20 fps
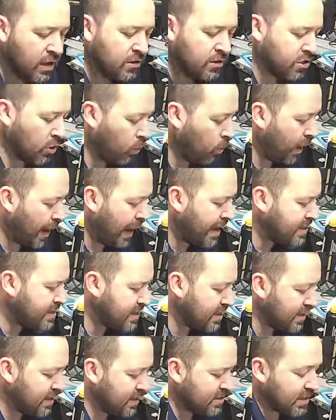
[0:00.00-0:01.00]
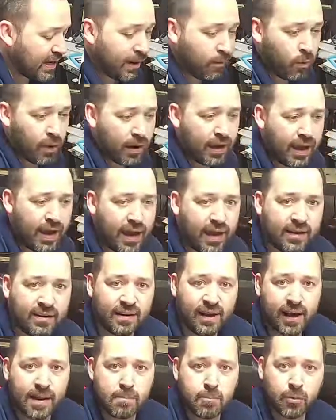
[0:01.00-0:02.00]
what I did is I went ahead and
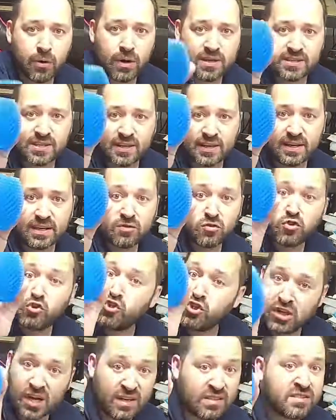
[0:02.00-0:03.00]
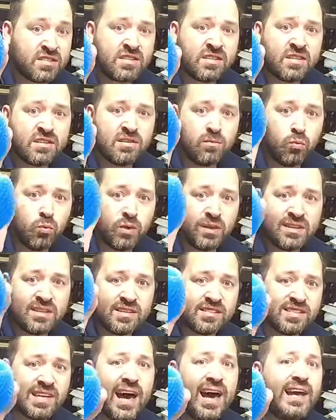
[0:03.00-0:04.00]
I printed it just with the
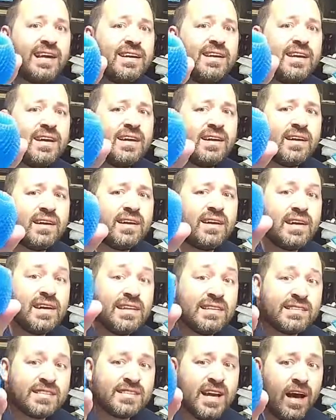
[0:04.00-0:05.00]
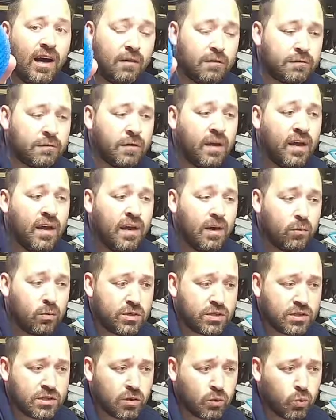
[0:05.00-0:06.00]
Sidekick itself, which
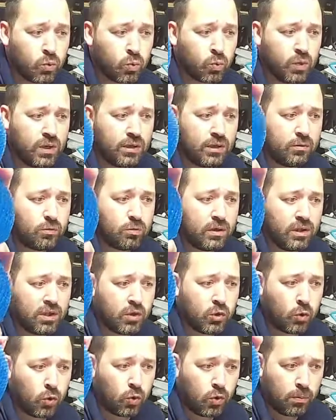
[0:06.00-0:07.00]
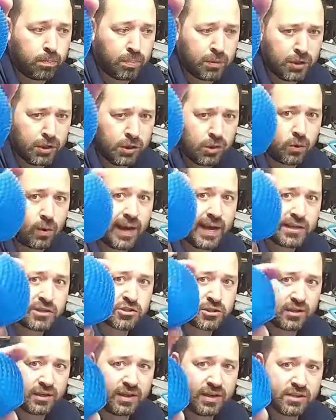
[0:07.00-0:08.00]
is a really, really cool blue,
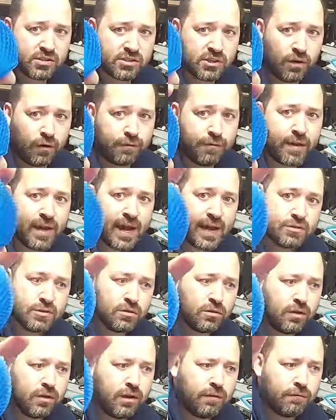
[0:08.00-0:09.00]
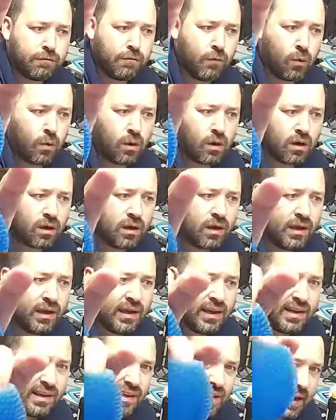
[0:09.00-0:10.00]
actually. So if you guys are looking for
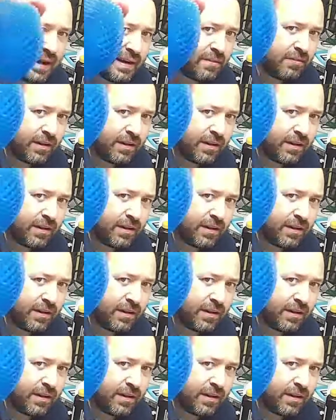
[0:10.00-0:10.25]
kind of like